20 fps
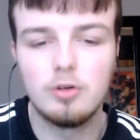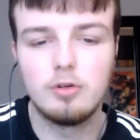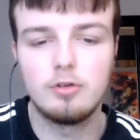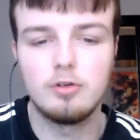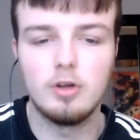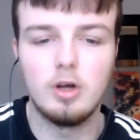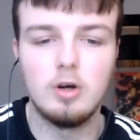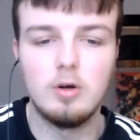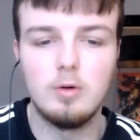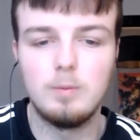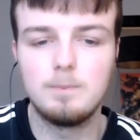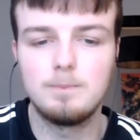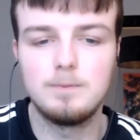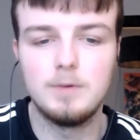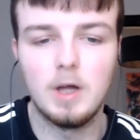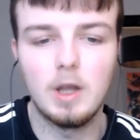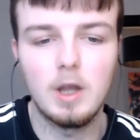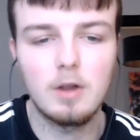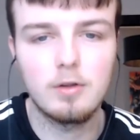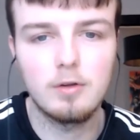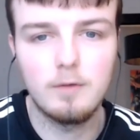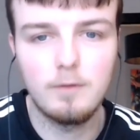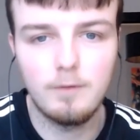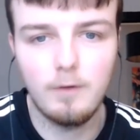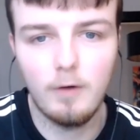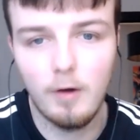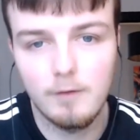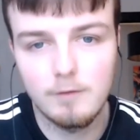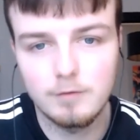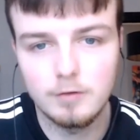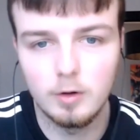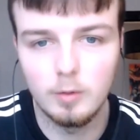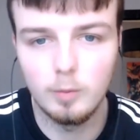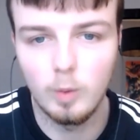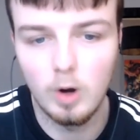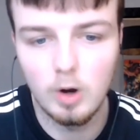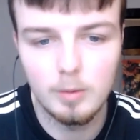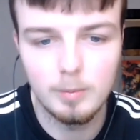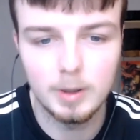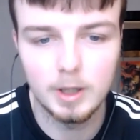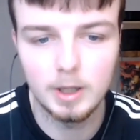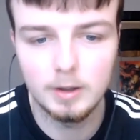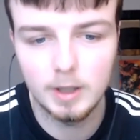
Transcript: So yeah, that's a five for Iwobi.